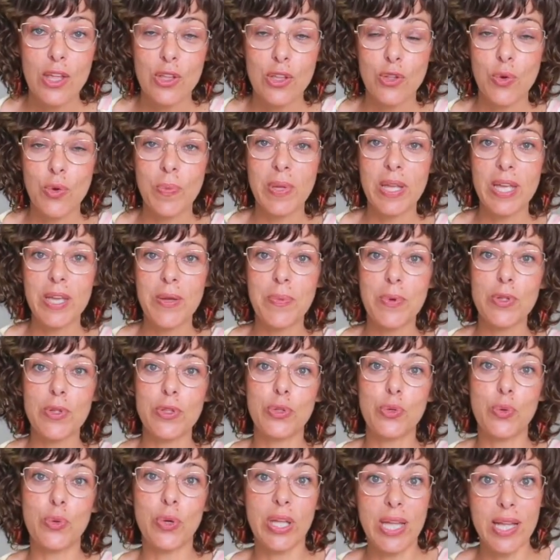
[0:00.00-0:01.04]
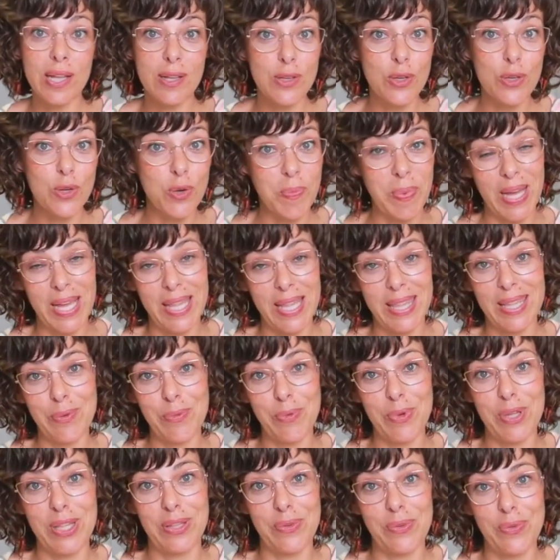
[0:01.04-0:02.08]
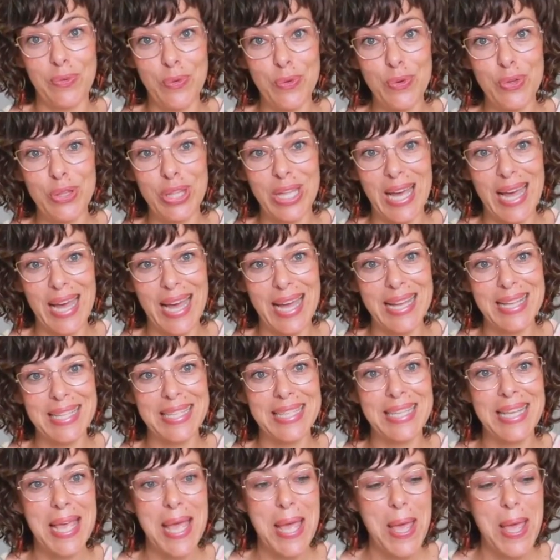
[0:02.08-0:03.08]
to be able to heal your body with food as